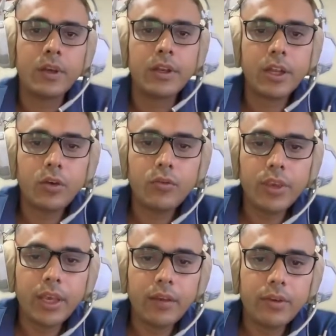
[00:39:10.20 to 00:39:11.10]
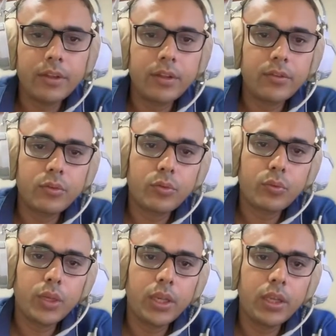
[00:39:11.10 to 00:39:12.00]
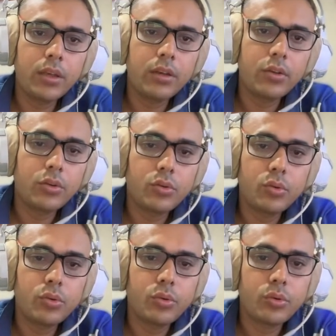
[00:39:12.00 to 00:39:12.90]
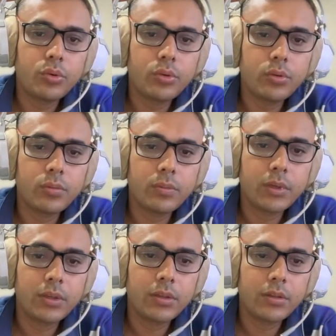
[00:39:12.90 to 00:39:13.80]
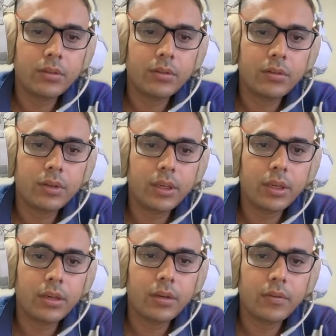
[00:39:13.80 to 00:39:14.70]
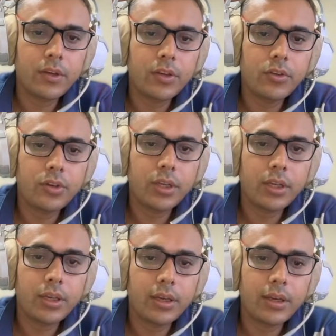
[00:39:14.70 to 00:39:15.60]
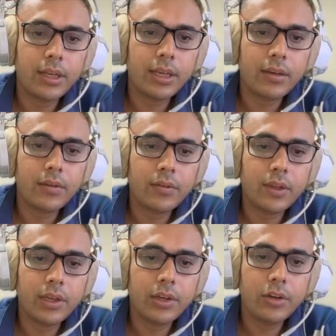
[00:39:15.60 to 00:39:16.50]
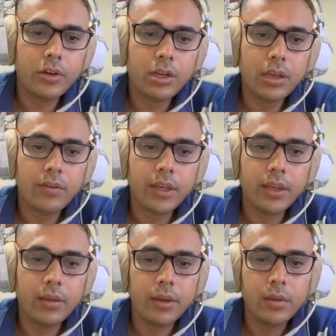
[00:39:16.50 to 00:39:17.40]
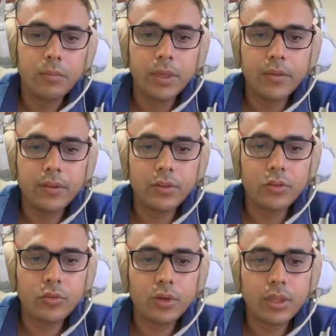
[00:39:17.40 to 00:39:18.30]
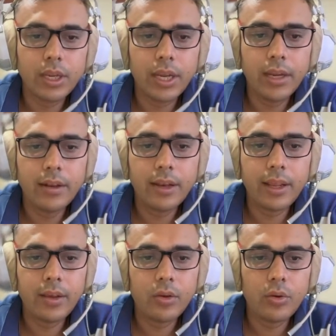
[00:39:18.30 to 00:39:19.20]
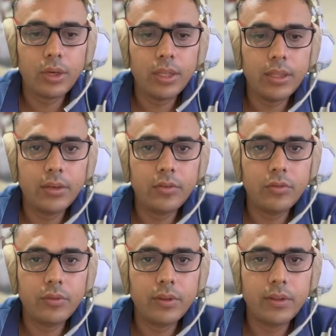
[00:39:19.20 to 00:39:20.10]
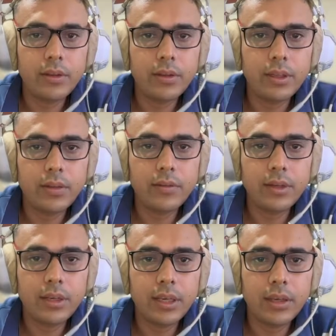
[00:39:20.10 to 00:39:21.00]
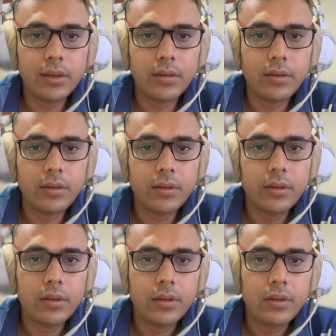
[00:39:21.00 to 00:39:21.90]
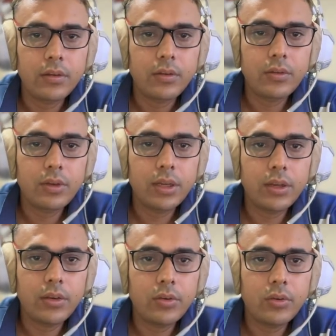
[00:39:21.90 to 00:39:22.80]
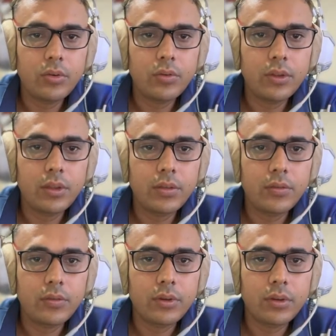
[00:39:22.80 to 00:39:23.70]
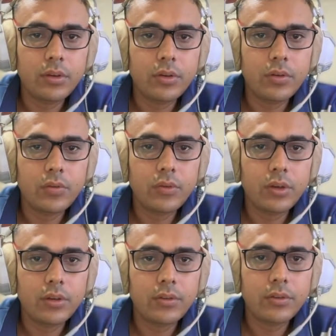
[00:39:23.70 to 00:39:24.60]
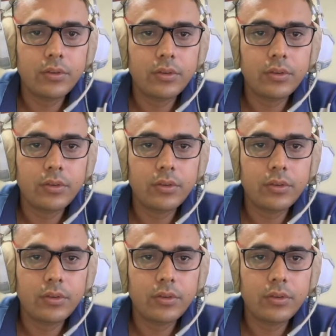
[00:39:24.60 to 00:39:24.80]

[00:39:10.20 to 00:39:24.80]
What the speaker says: Now we having this queen to, but yeah, we need to take care. Like we did not have any pieces over the 8 rank. Only there is the king. Could I need to go with this one or what?